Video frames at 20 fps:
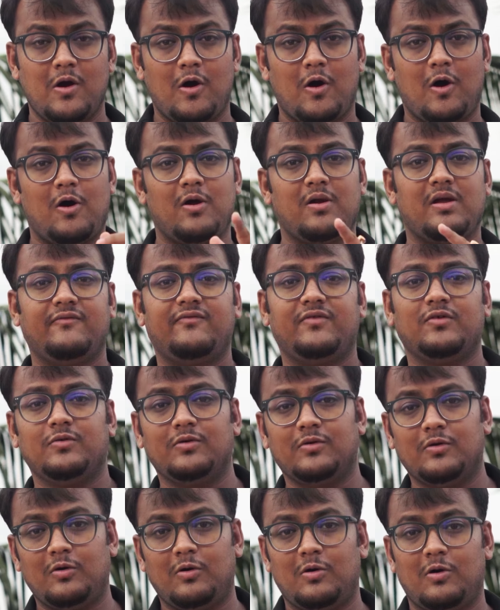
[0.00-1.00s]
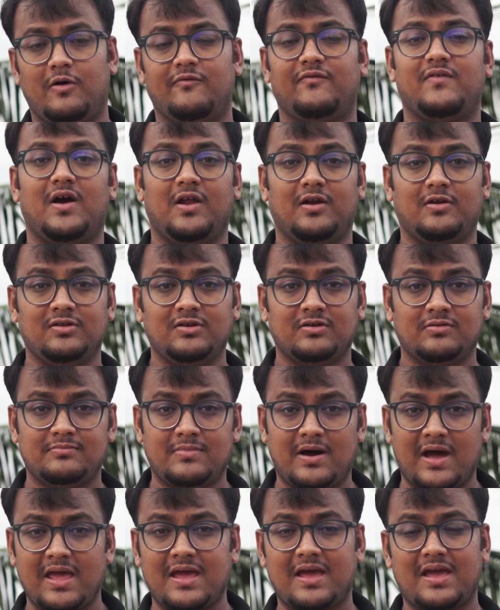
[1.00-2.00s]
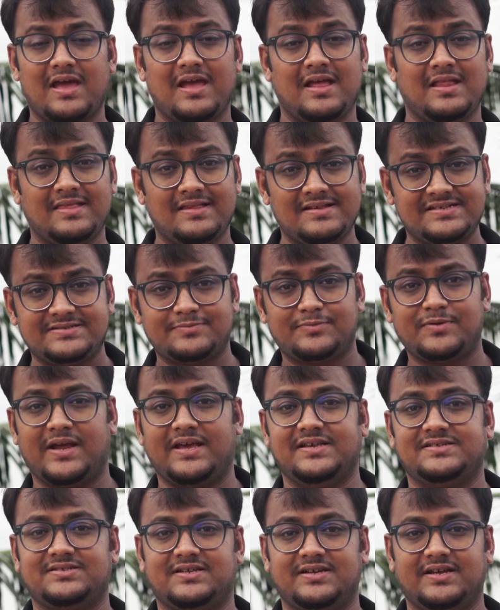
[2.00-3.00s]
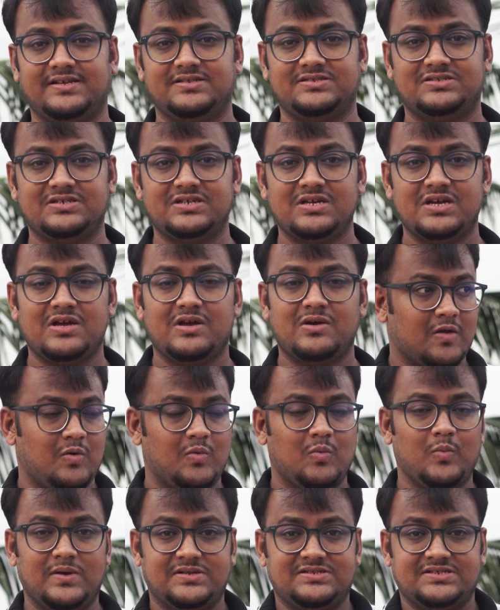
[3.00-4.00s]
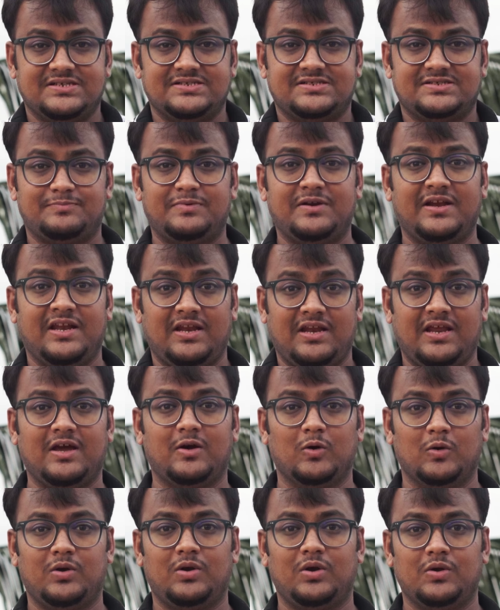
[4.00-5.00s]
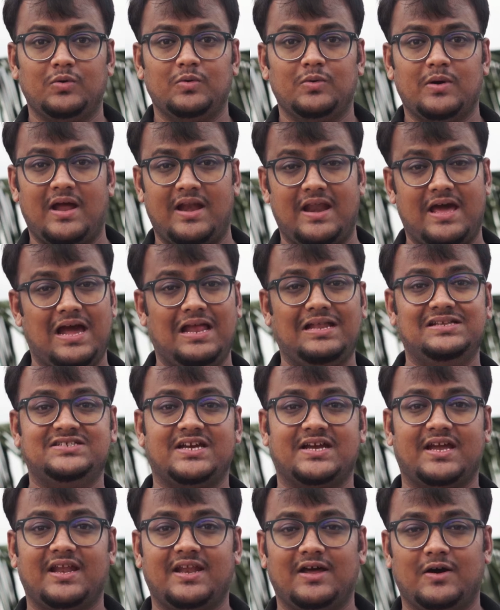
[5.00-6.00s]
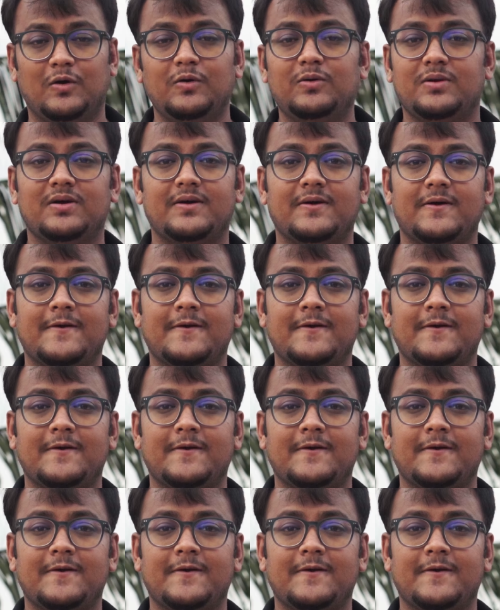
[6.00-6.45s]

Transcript: or if you know of another mic in this price range which is pretty good too, and I'll check it out.